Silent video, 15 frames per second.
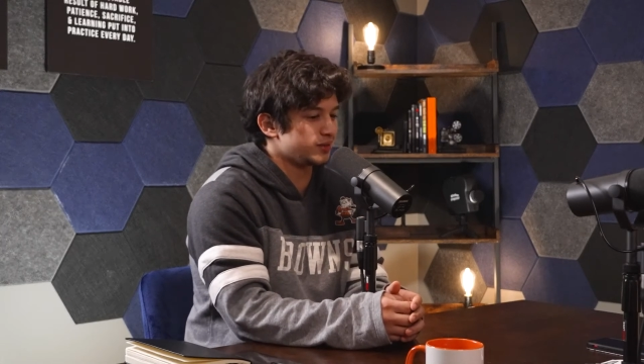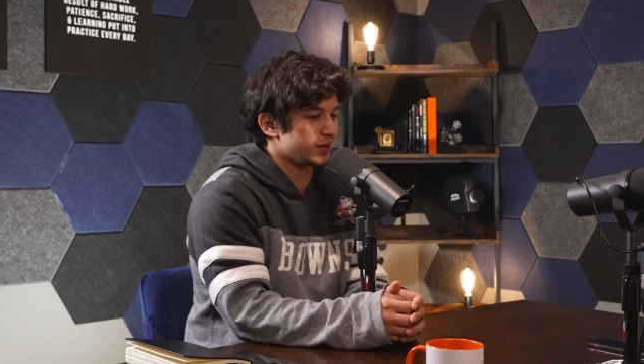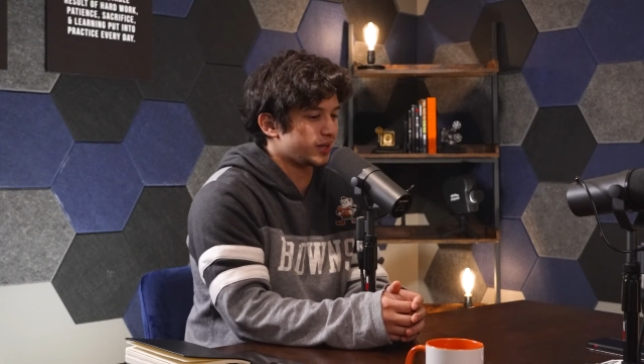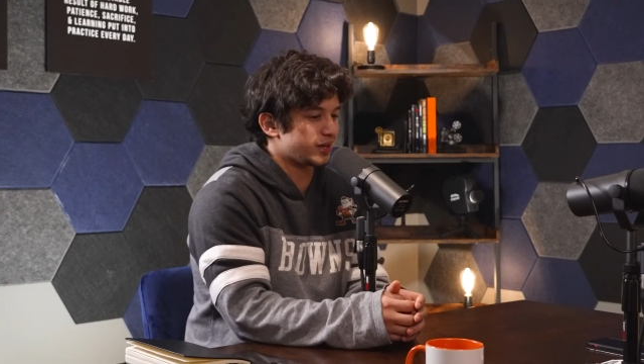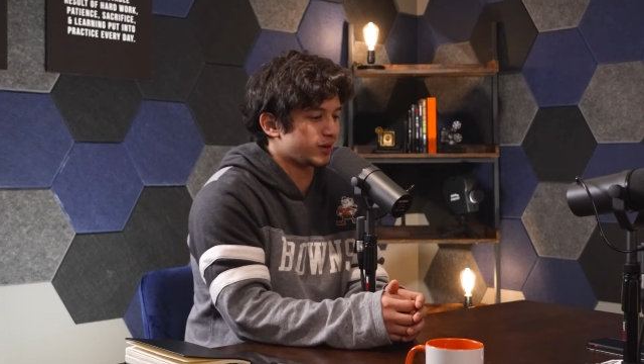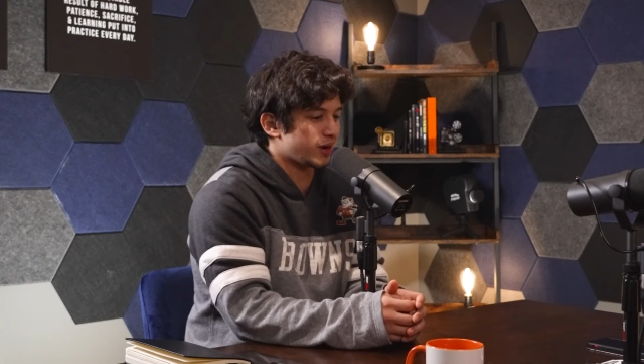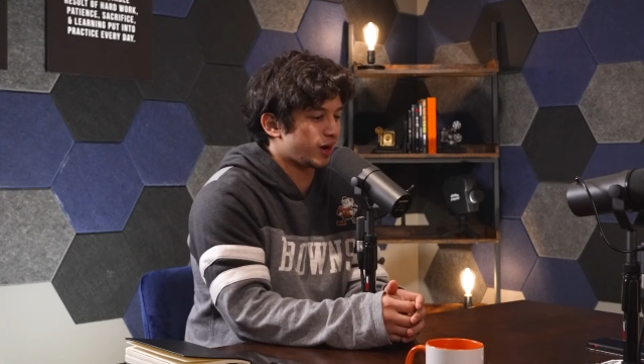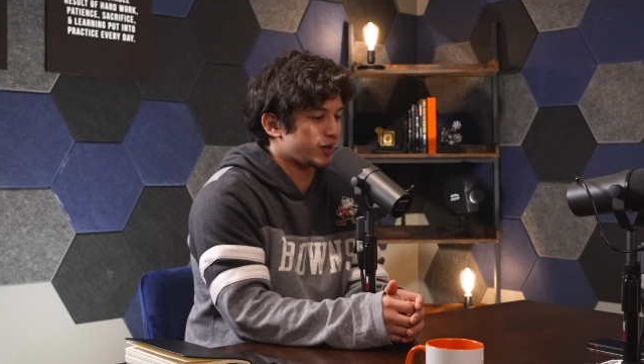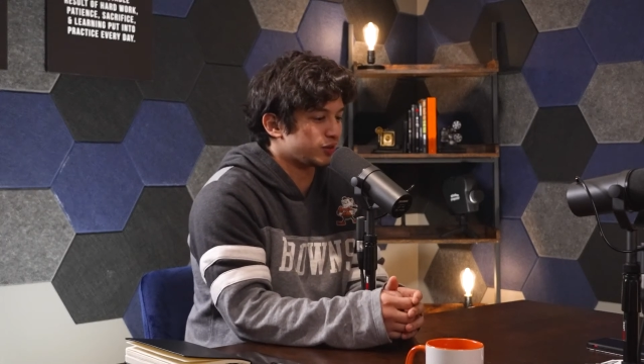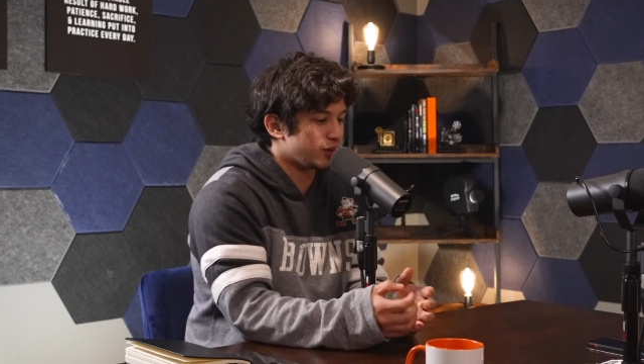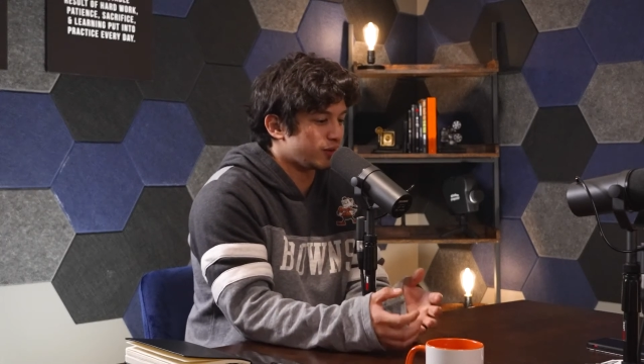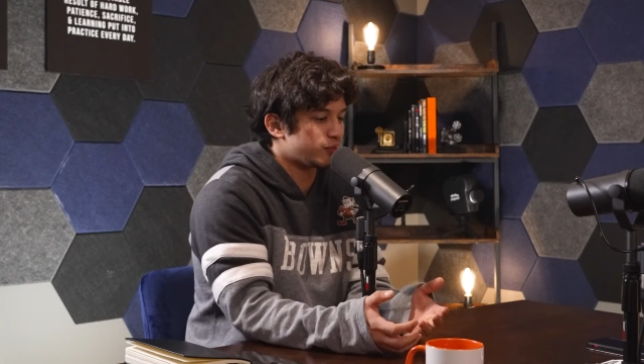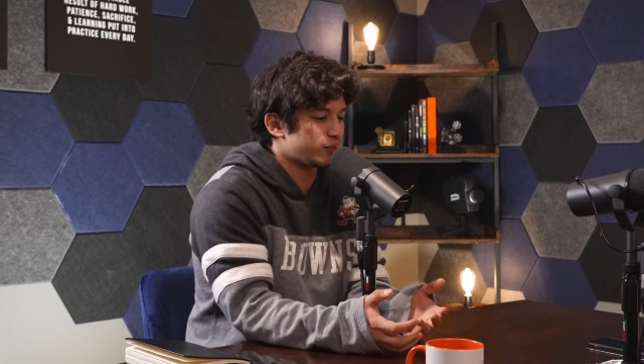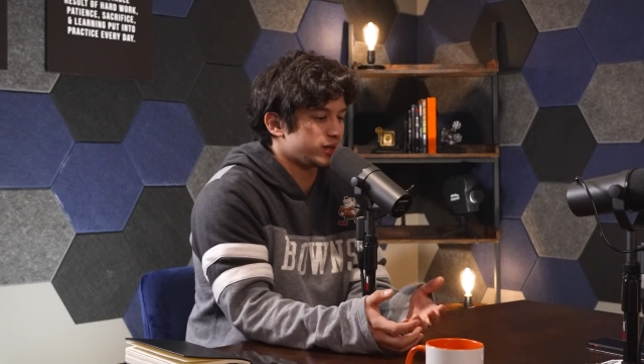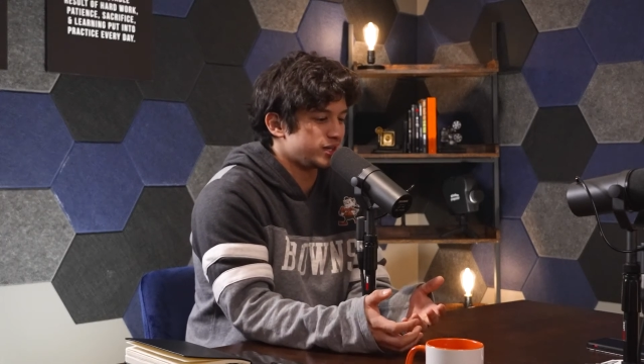Like, I
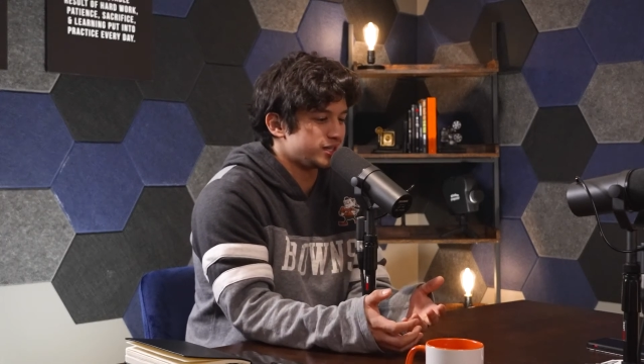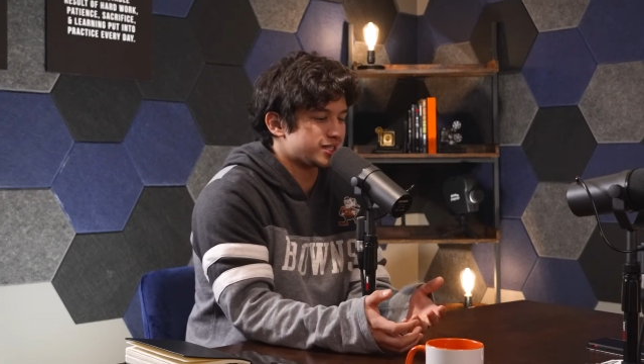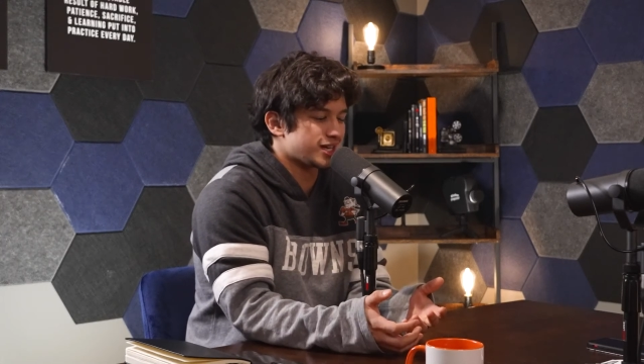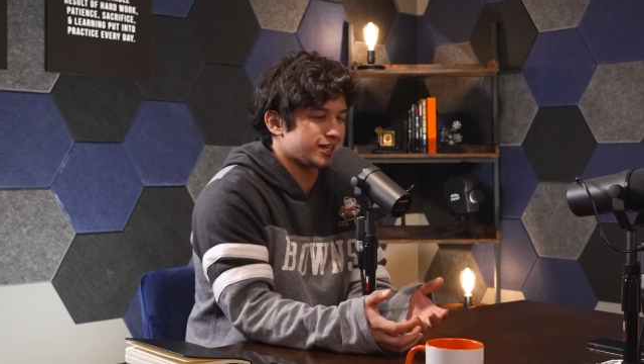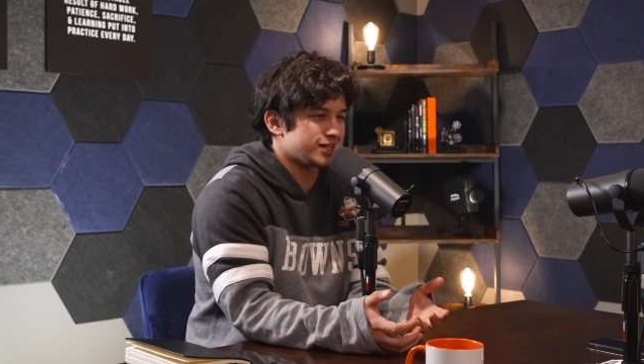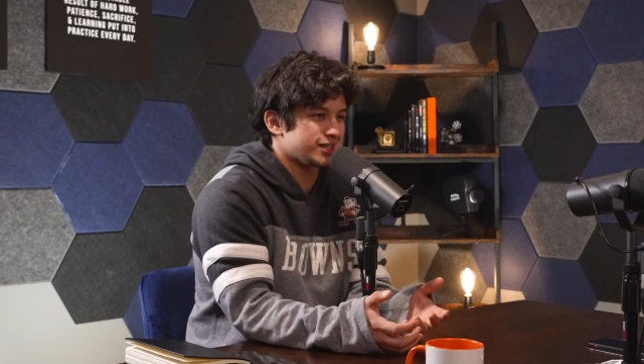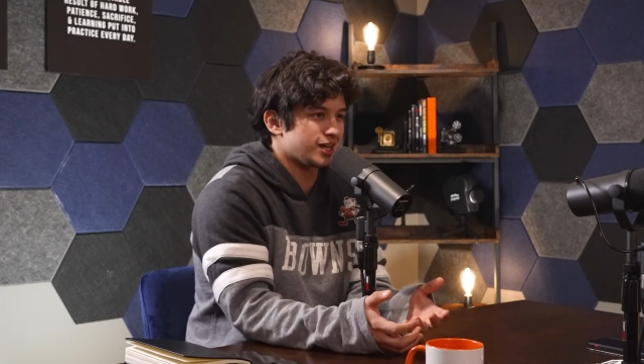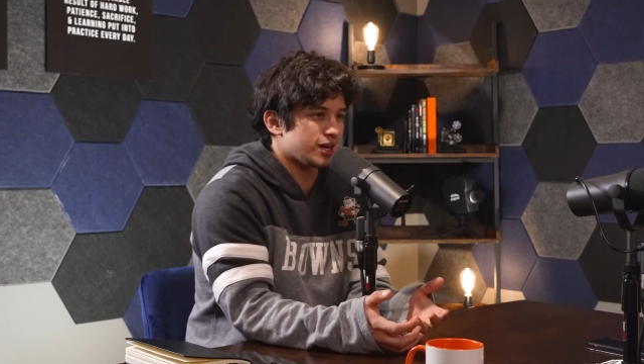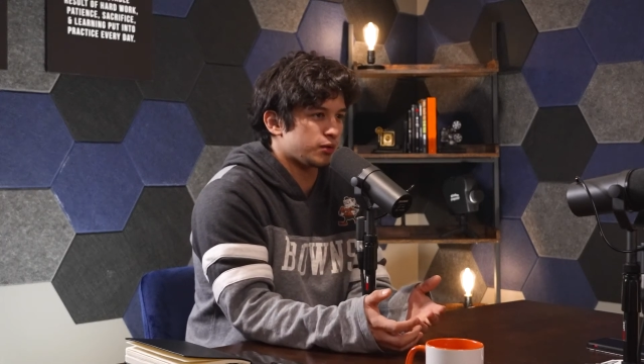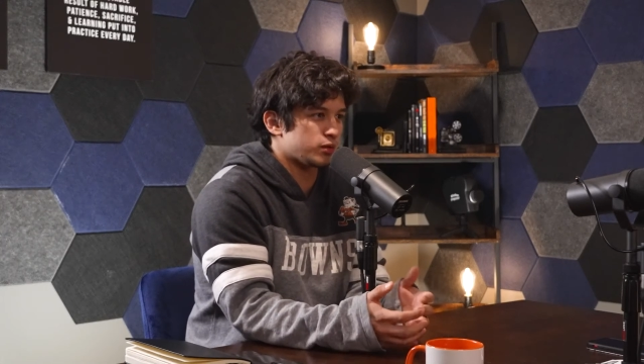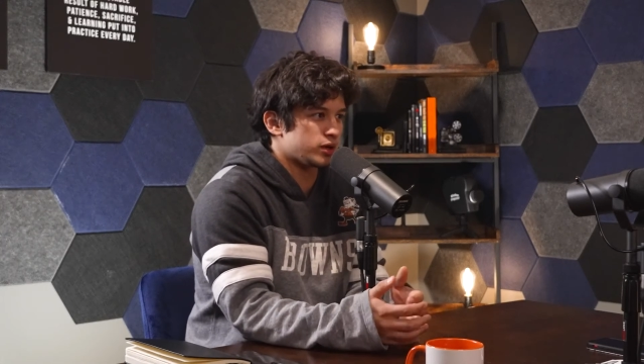love what he said at the end,